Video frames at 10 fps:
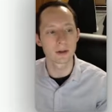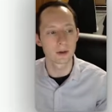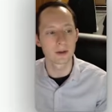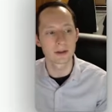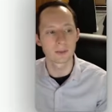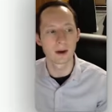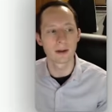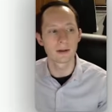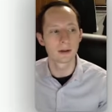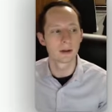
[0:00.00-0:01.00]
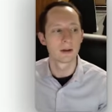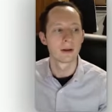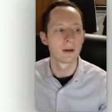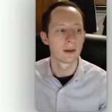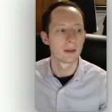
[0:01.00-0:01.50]
so it's the button,
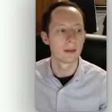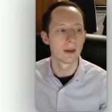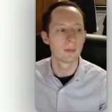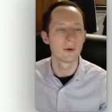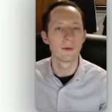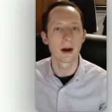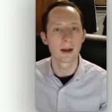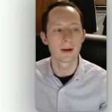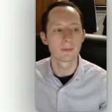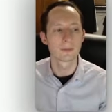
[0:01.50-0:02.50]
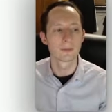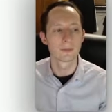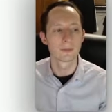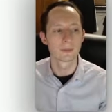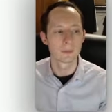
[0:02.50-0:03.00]
then move item,
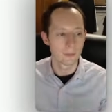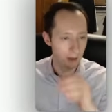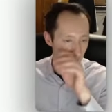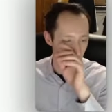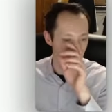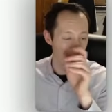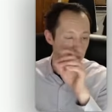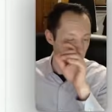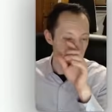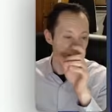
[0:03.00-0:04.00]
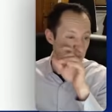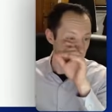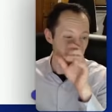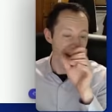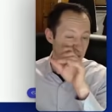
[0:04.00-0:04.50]
and we'll
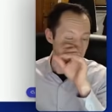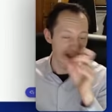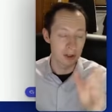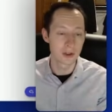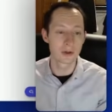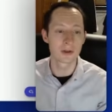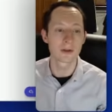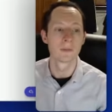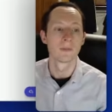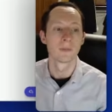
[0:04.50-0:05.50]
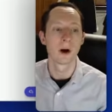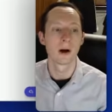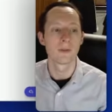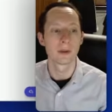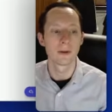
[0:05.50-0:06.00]
then get to choose
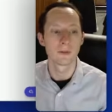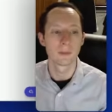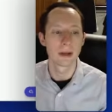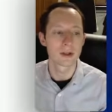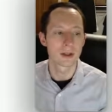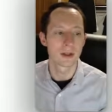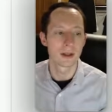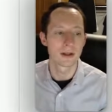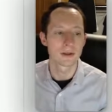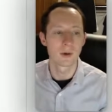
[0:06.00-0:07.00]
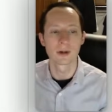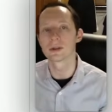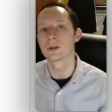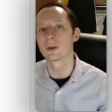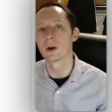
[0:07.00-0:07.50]
all the information that is going
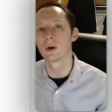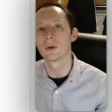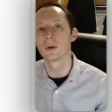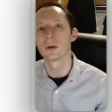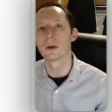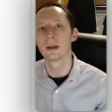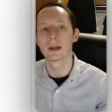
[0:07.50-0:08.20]
to go